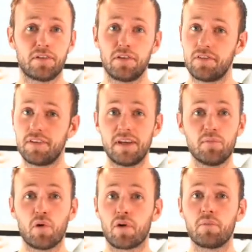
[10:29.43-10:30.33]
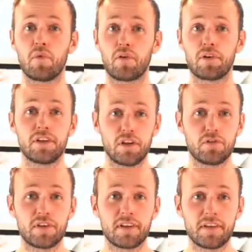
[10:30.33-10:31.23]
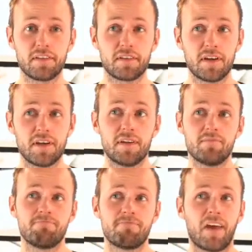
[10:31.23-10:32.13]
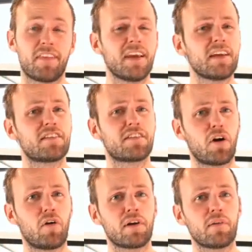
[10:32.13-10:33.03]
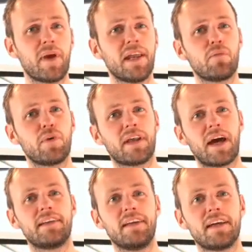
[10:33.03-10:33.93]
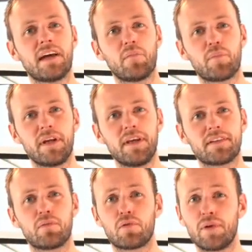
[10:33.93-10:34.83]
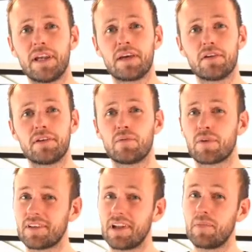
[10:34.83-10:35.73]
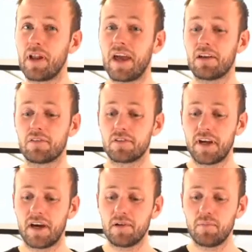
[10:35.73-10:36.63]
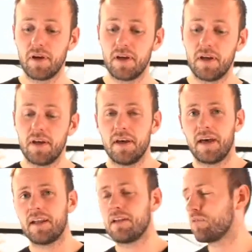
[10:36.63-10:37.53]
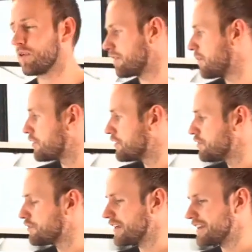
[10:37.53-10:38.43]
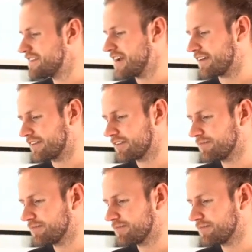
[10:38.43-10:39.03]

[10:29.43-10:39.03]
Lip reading: You see more and more using this. I think it started mainly with IT companies that were really good and was a little bit ahead of their time. And it was about using chat.